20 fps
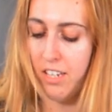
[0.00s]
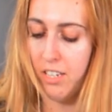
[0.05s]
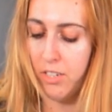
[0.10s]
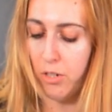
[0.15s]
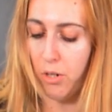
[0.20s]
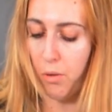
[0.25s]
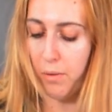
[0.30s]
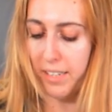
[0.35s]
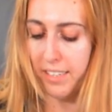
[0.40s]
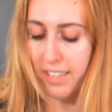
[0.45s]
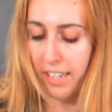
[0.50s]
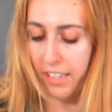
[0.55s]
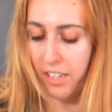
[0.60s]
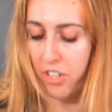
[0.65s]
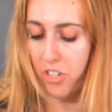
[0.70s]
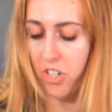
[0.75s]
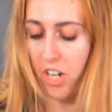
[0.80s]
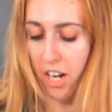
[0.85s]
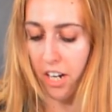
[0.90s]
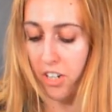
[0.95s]
to always
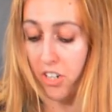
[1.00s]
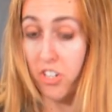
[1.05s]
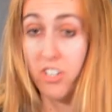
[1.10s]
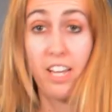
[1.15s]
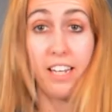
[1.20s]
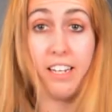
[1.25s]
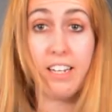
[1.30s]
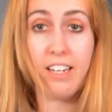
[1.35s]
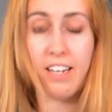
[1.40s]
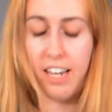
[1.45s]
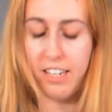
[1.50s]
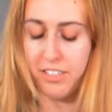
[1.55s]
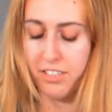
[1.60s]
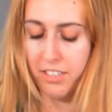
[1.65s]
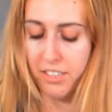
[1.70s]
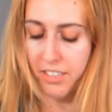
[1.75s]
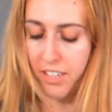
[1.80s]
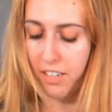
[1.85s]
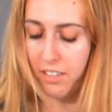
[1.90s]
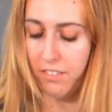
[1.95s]
second guess
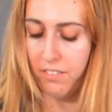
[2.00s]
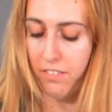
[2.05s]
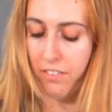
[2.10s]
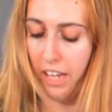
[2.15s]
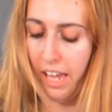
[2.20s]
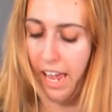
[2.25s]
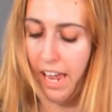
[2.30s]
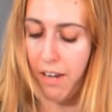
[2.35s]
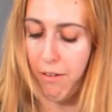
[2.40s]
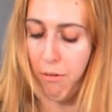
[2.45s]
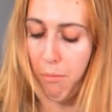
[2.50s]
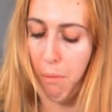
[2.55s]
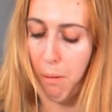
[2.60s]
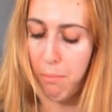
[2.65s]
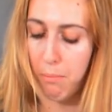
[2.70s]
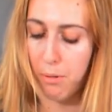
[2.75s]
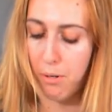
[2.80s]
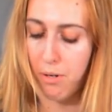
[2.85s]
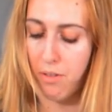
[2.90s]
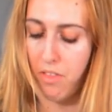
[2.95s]
yourself and
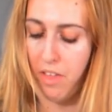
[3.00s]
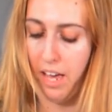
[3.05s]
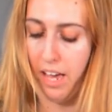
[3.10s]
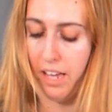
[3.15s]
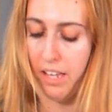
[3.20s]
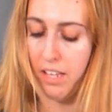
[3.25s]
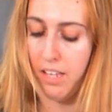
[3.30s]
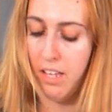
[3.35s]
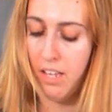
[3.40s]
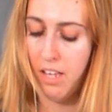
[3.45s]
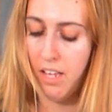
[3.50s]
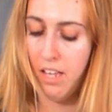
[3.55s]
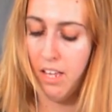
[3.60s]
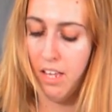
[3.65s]
remember that